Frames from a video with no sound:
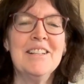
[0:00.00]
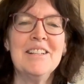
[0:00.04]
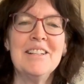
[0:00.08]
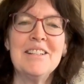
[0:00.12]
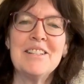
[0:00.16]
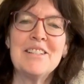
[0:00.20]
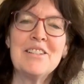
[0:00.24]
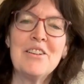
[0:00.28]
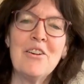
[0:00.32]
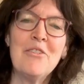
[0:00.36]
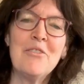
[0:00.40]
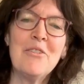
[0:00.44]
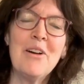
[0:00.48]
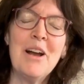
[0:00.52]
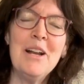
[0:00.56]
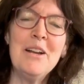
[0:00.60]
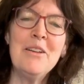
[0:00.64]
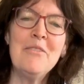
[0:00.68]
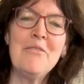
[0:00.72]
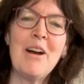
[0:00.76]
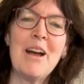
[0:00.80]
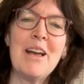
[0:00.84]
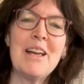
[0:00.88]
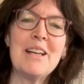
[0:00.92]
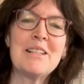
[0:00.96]
So
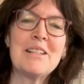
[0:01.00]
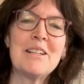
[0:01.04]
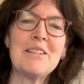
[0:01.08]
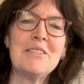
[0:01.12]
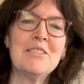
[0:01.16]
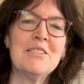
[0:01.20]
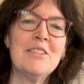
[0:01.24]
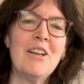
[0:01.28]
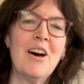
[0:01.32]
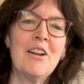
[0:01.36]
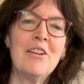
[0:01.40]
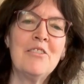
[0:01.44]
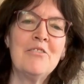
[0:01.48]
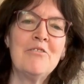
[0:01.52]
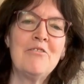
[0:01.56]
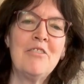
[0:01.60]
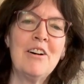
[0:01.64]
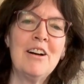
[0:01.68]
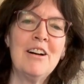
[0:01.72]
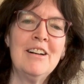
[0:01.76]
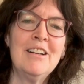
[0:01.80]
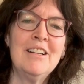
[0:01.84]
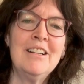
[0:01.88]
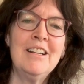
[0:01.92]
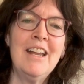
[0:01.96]
anyway, it's a lot of
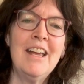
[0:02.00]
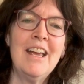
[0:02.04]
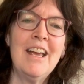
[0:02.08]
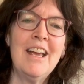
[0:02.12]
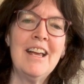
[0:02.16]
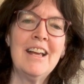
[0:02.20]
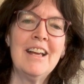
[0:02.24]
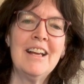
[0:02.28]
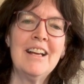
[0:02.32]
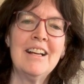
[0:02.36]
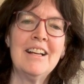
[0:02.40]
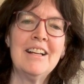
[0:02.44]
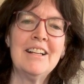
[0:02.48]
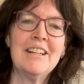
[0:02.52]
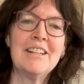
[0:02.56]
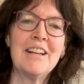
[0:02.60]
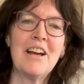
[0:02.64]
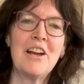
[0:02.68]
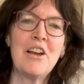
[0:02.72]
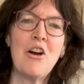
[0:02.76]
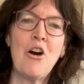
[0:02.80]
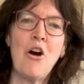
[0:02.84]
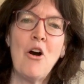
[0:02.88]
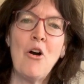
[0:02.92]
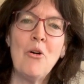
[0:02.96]
fun, and
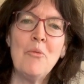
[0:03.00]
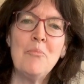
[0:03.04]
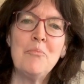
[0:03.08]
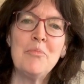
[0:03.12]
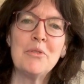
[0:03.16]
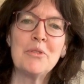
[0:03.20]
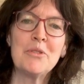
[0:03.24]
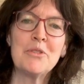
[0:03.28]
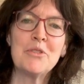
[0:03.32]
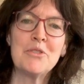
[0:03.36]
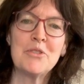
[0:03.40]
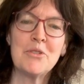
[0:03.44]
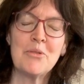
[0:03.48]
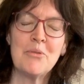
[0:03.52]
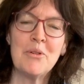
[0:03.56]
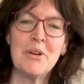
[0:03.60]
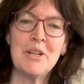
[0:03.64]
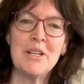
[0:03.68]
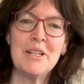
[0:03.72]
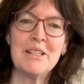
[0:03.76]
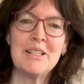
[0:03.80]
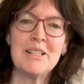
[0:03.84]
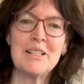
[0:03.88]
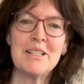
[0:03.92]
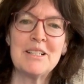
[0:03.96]
I hope you'll
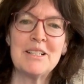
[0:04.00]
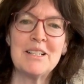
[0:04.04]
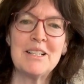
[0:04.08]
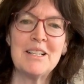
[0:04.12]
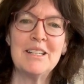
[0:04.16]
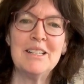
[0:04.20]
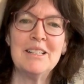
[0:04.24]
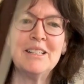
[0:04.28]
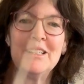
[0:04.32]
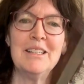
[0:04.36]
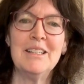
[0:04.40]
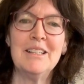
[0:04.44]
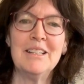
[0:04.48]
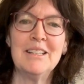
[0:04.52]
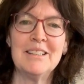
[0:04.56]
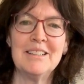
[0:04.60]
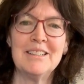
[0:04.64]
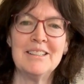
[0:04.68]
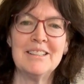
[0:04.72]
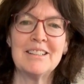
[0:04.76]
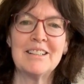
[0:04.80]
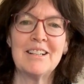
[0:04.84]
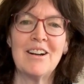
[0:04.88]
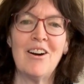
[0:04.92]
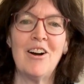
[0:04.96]
join us in
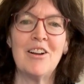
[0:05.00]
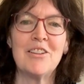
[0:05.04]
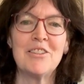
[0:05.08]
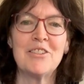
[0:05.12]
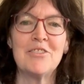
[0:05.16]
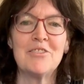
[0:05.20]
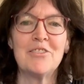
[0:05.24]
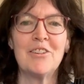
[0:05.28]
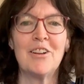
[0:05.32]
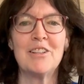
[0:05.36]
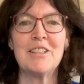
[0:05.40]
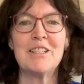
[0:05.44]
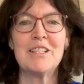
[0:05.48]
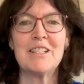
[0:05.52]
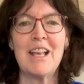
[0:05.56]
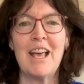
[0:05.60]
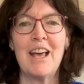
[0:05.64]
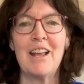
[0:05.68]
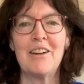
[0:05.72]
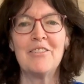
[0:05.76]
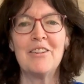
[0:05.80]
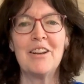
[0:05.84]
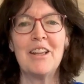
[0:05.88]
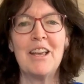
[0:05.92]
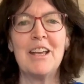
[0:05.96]
the concert on
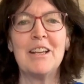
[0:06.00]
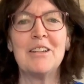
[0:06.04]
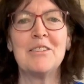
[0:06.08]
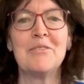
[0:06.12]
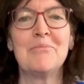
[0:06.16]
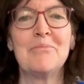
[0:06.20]
Saturday.